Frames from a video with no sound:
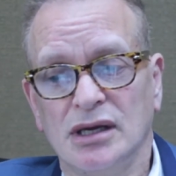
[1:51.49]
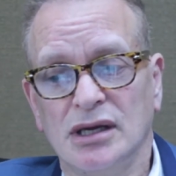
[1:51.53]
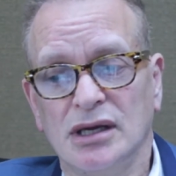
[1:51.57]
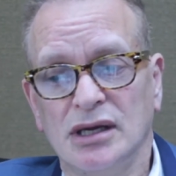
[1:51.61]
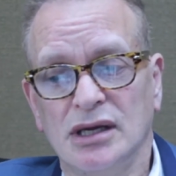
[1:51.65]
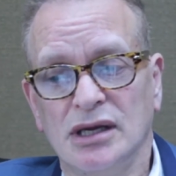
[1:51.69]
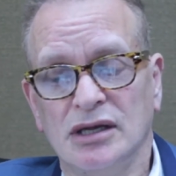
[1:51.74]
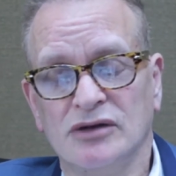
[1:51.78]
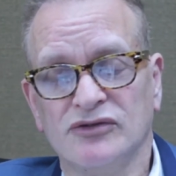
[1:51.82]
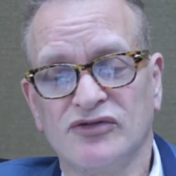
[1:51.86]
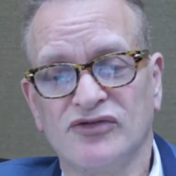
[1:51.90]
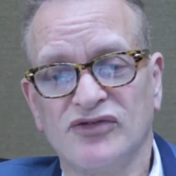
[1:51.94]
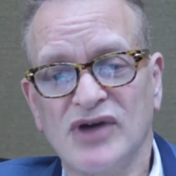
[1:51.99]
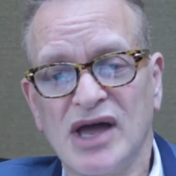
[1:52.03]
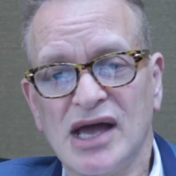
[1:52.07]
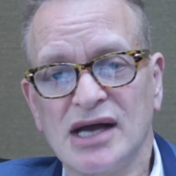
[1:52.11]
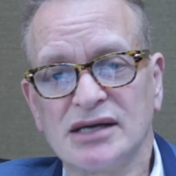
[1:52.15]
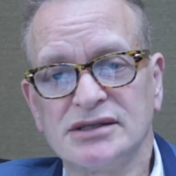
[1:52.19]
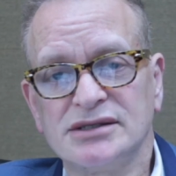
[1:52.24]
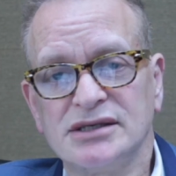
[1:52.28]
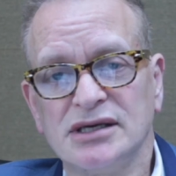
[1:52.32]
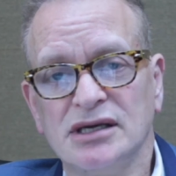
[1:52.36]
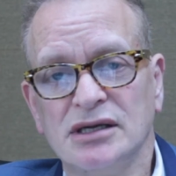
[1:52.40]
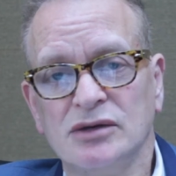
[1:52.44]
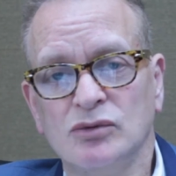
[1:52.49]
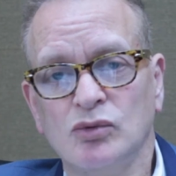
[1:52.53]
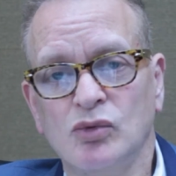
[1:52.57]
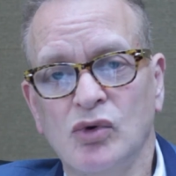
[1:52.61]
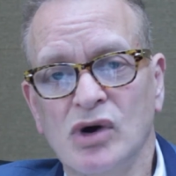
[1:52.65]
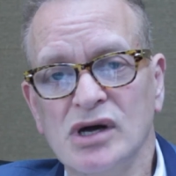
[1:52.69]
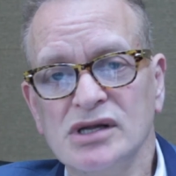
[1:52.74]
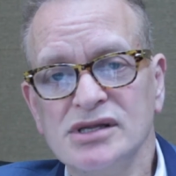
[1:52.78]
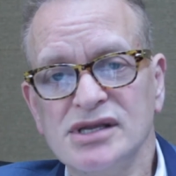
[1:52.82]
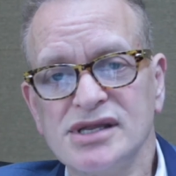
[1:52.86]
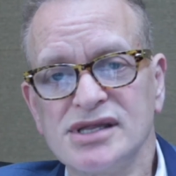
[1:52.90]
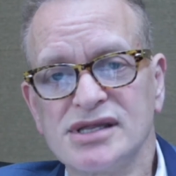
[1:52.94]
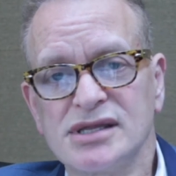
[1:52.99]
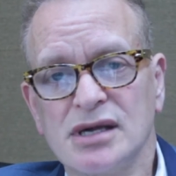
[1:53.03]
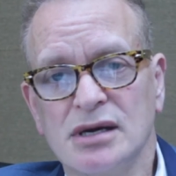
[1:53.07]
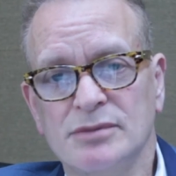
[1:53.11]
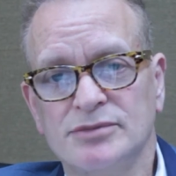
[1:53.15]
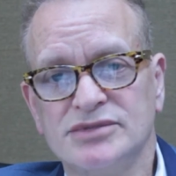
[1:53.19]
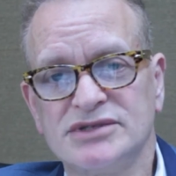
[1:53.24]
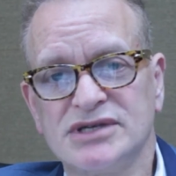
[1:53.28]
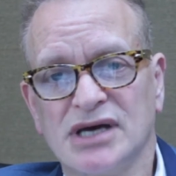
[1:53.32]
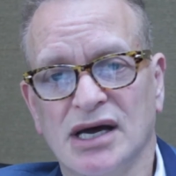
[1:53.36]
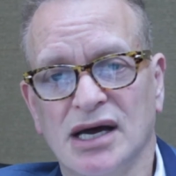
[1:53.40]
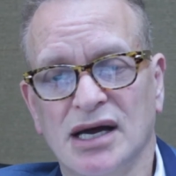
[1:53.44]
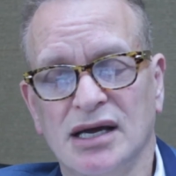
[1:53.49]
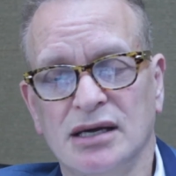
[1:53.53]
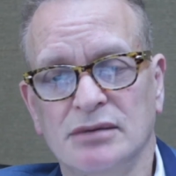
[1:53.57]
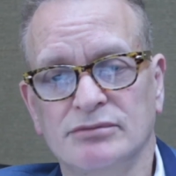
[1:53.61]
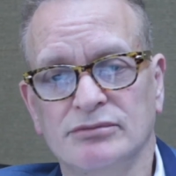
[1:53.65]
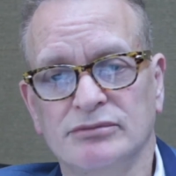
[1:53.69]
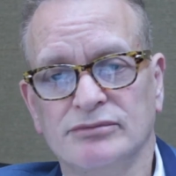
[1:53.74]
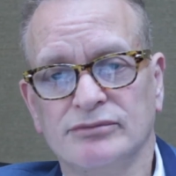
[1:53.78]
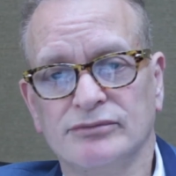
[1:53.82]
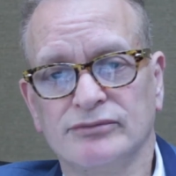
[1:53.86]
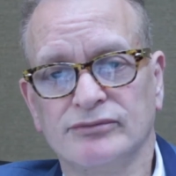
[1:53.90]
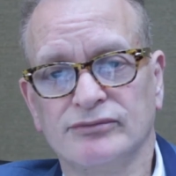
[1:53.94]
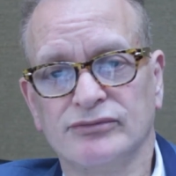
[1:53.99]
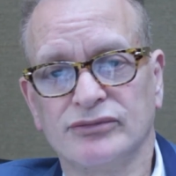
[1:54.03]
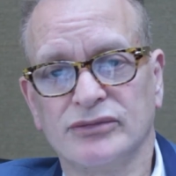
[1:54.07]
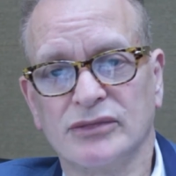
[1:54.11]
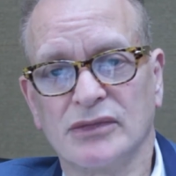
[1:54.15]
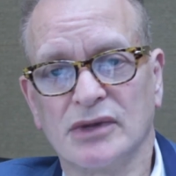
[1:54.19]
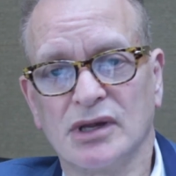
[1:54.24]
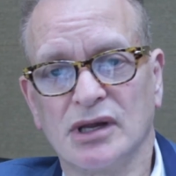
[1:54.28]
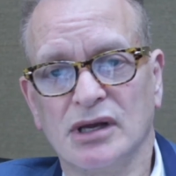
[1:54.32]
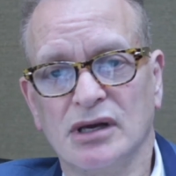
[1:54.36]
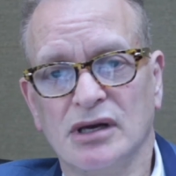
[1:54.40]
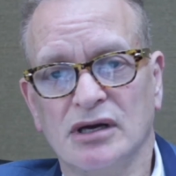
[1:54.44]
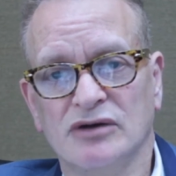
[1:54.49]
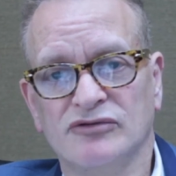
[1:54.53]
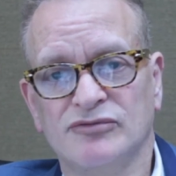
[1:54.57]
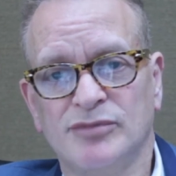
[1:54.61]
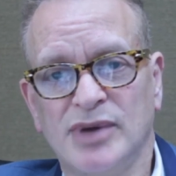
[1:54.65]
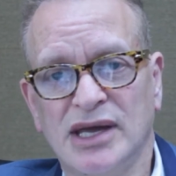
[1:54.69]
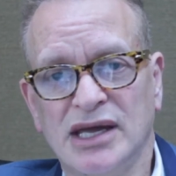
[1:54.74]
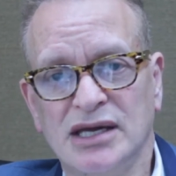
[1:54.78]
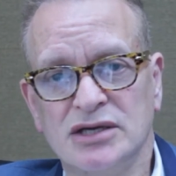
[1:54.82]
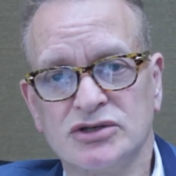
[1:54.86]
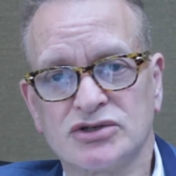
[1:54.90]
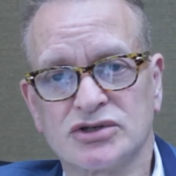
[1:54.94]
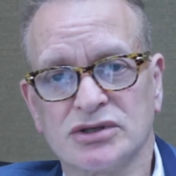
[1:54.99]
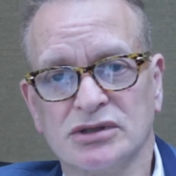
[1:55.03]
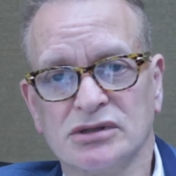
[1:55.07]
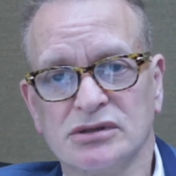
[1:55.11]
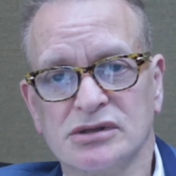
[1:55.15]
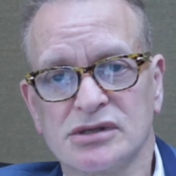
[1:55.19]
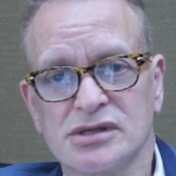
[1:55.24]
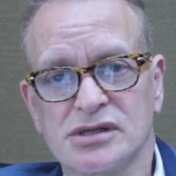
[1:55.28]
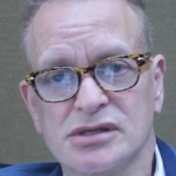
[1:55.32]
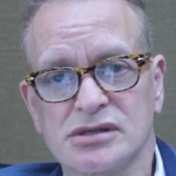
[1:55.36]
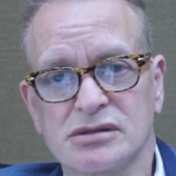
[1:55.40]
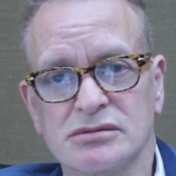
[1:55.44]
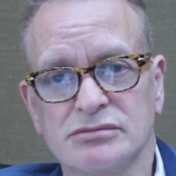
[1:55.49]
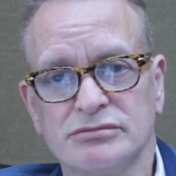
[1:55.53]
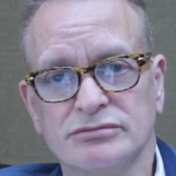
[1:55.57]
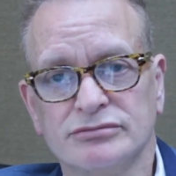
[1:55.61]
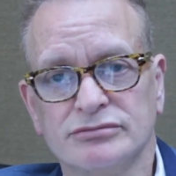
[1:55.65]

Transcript: In fact, in one subtype of patients,